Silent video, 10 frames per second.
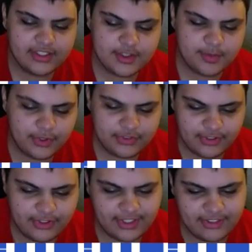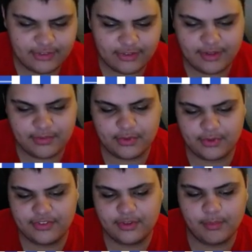She posted on an Instagram
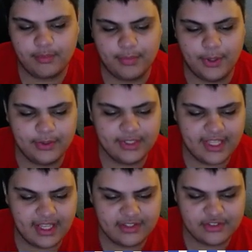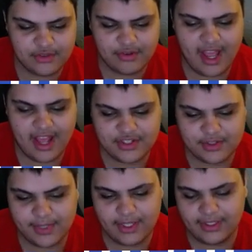story some bogey ass trash
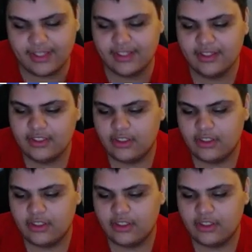about like,